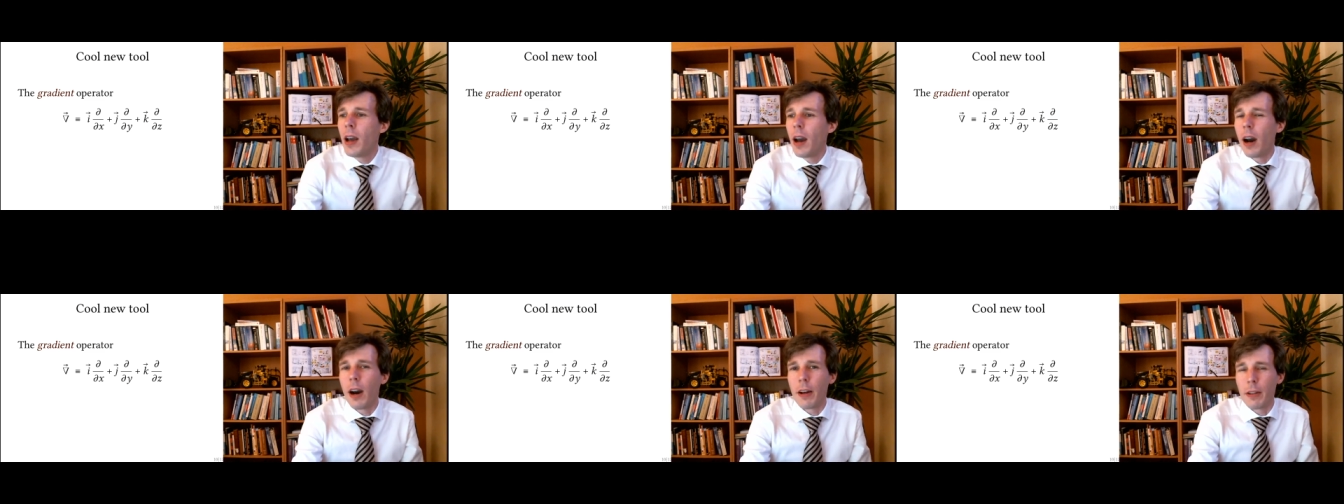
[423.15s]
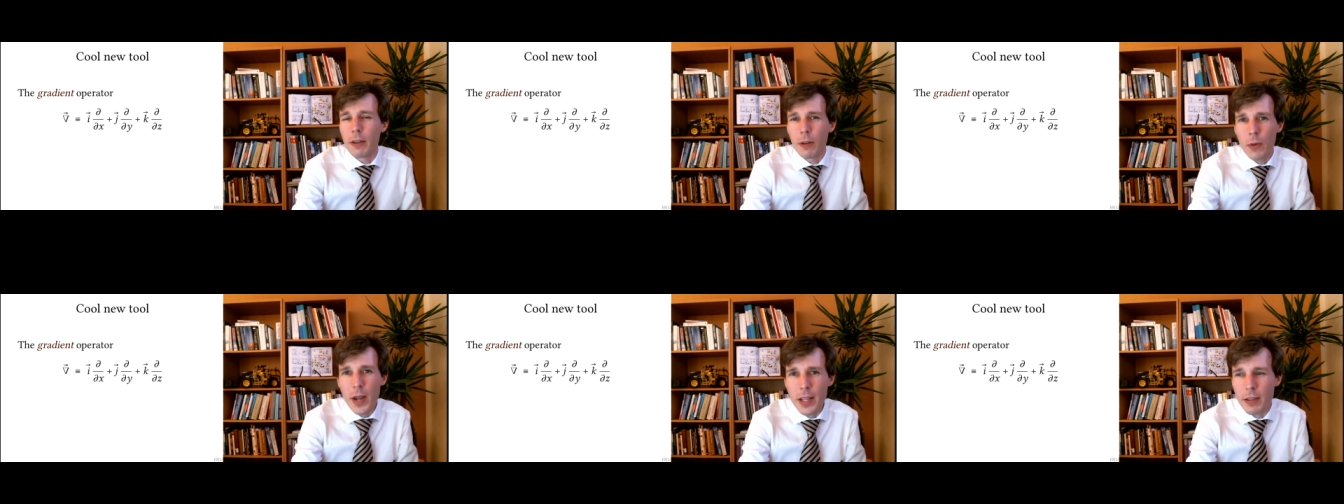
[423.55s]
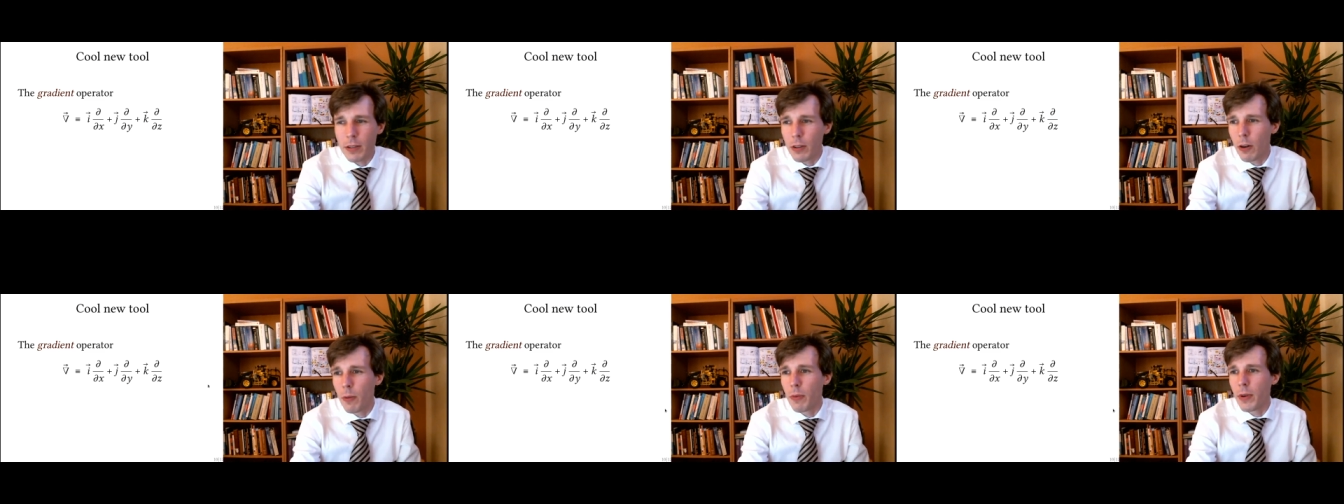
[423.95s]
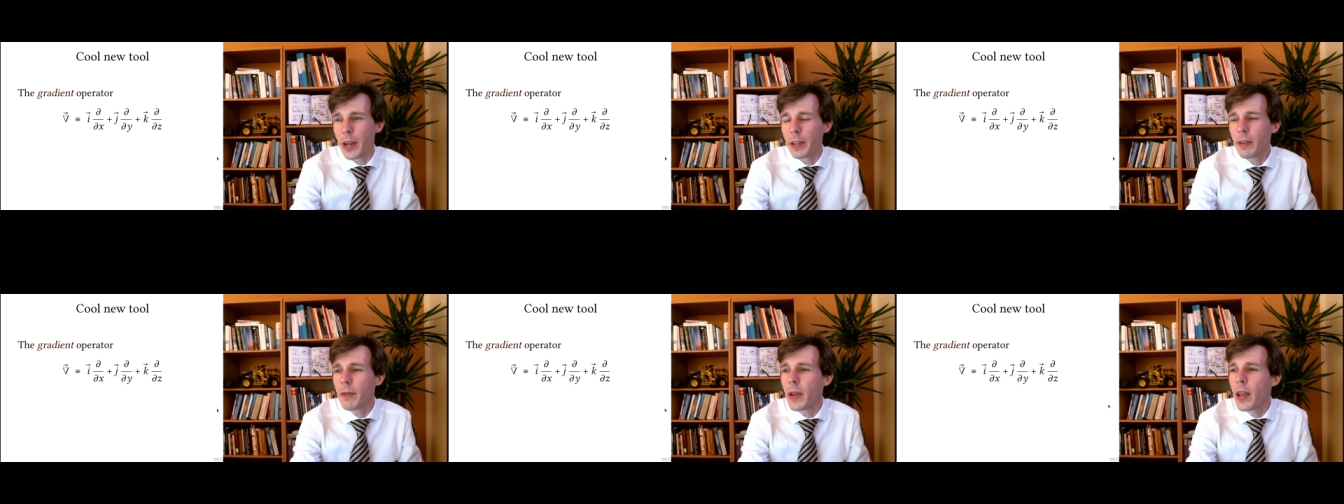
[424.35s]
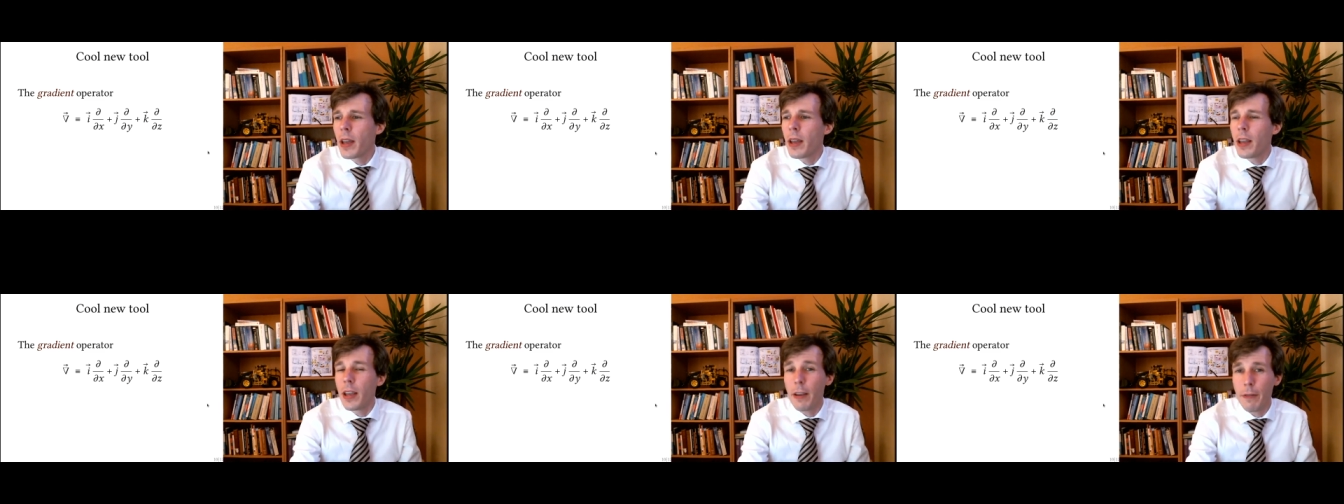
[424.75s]
Uh, the gradient operator,
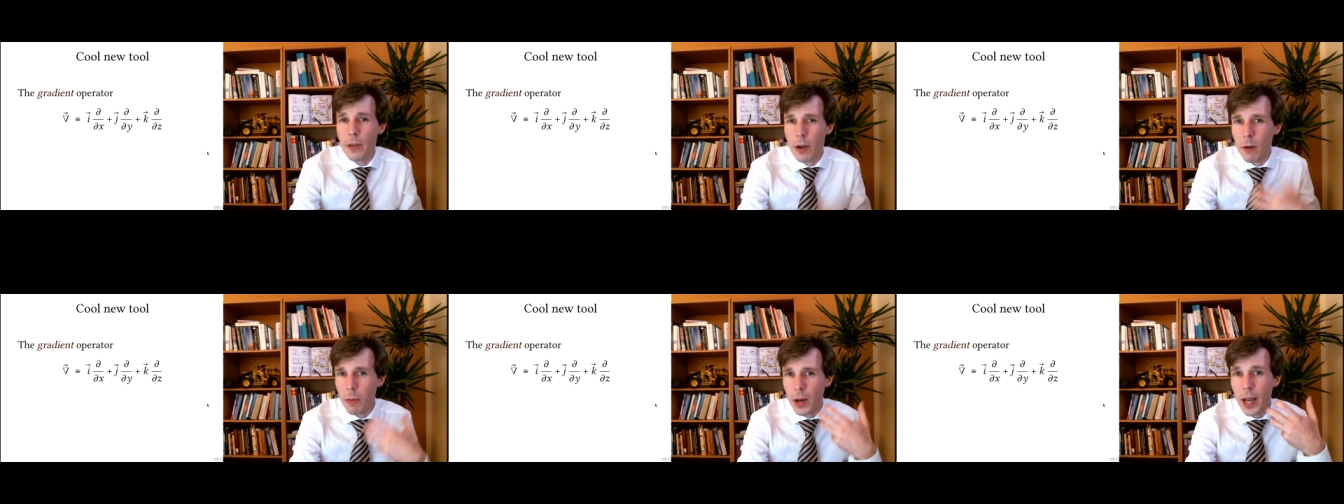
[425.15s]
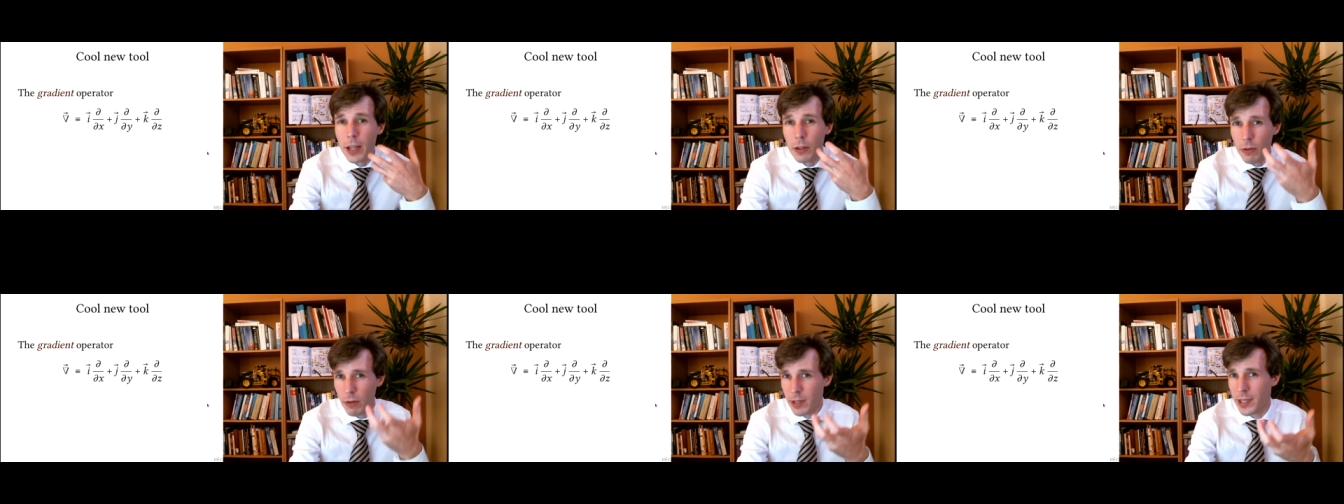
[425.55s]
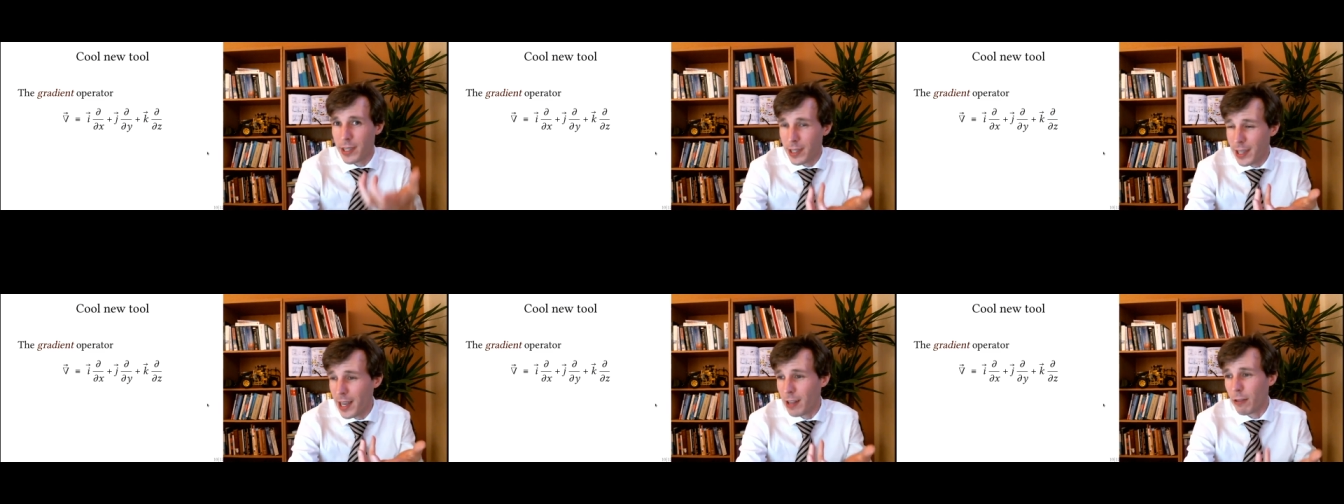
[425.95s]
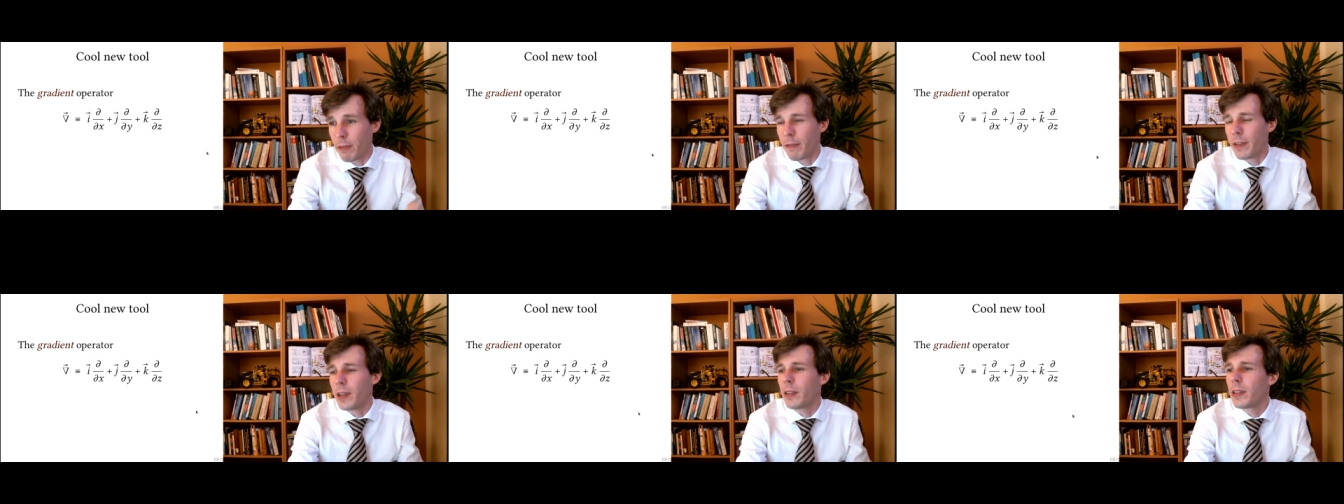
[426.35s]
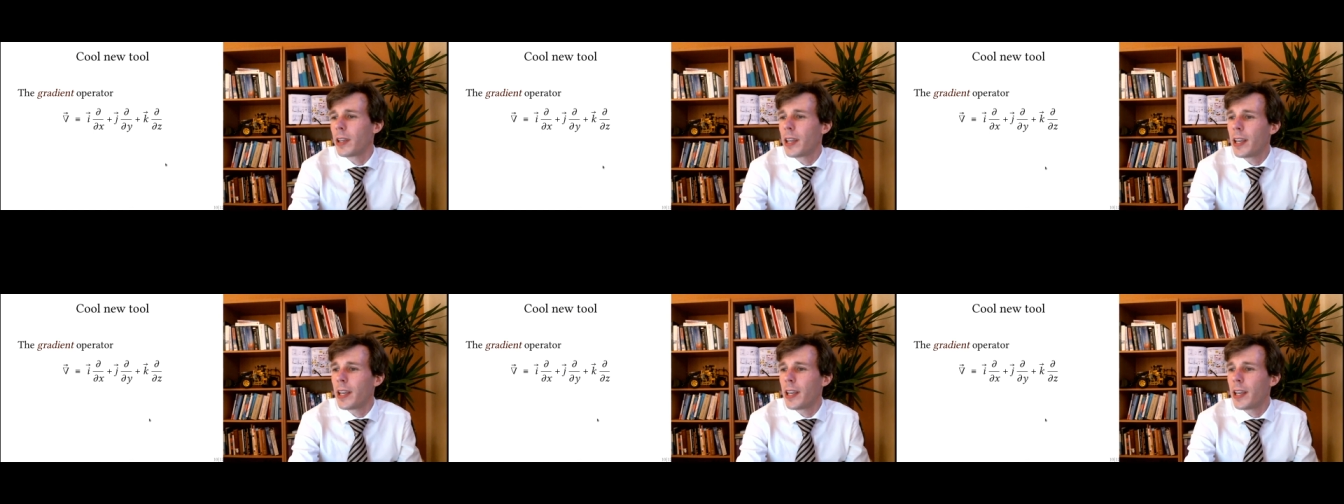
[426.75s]
if you apply to a scalar field,